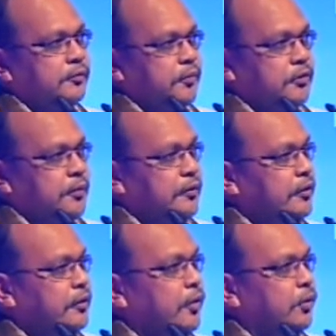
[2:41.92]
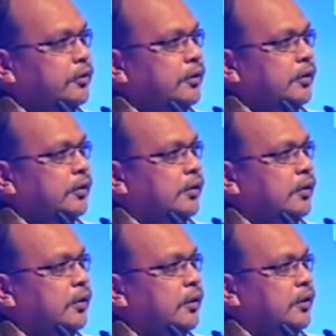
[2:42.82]
especially on the
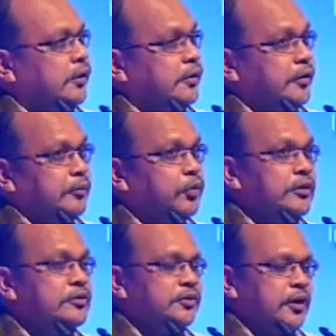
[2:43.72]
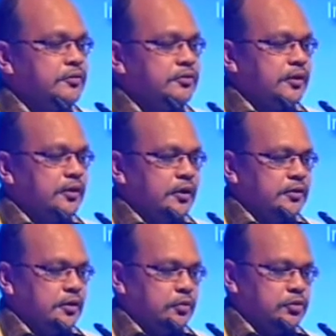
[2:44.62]
remotely sensed
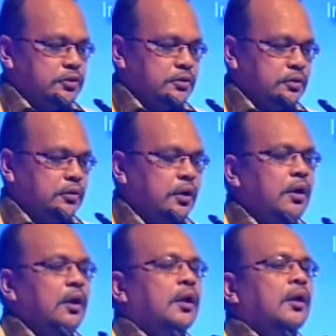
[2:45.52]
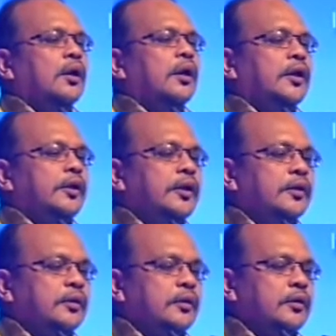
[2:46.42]
data acquisition, and
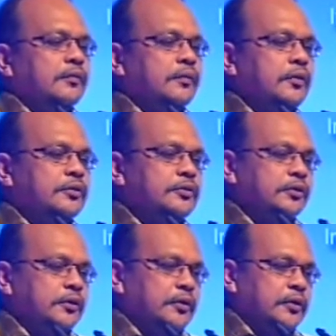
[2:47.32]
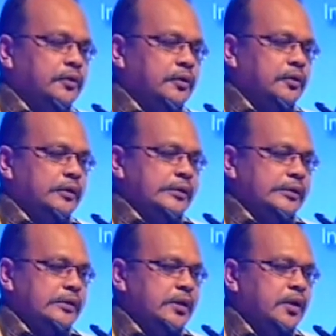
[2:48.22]
then, of course,
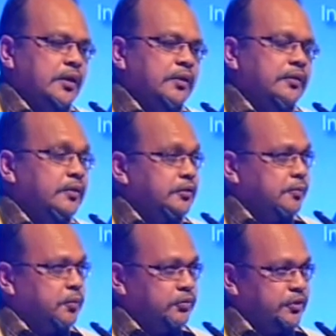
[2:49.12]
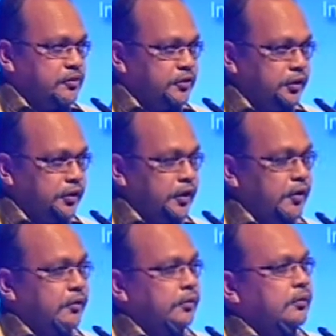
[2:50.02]
data processing
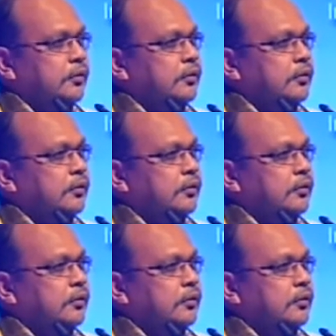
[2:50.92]
and